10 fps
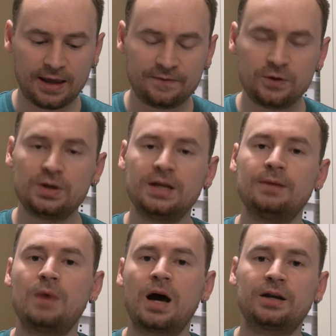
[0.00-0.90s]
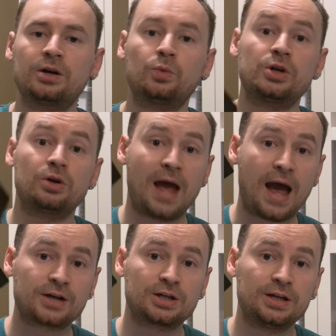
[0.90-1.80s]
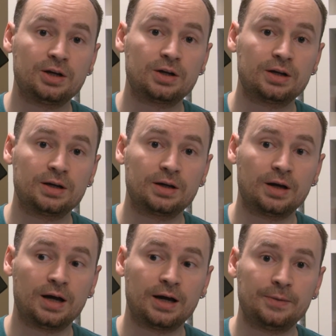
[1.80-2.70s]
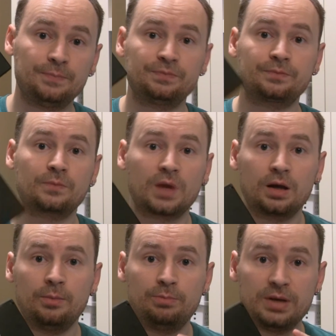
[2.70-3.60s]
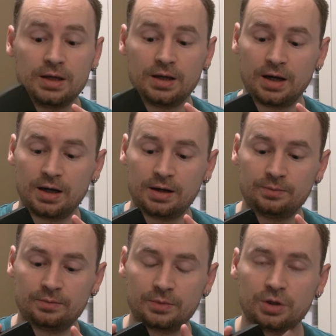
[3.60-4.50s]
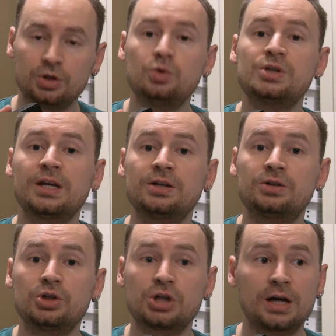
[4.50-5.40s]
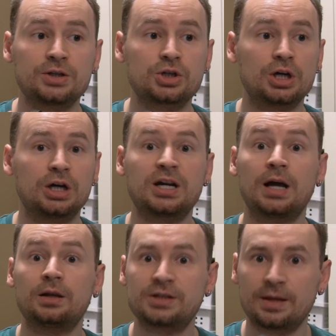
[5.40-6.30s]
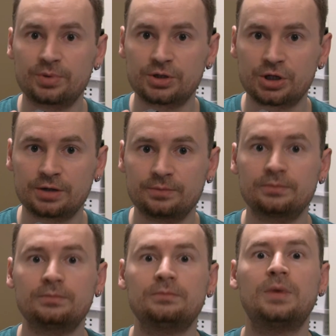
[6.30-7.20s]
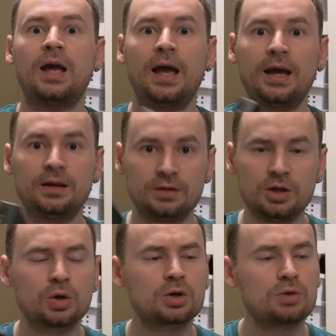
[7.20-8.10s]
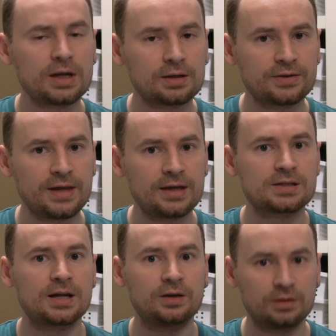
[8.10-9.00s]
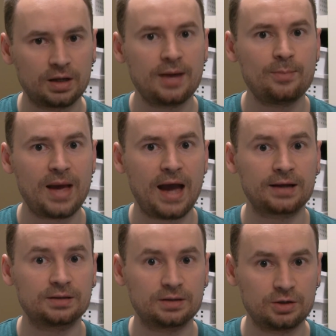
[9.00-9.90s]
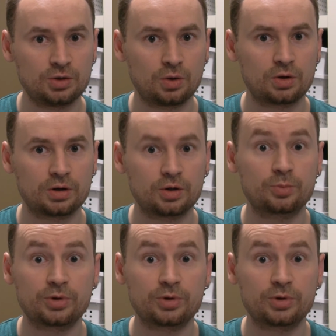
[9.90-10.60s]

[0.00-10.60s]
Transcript: If you need a monitor where you're actually gonna be using it to judge color temperature and critical things that impact your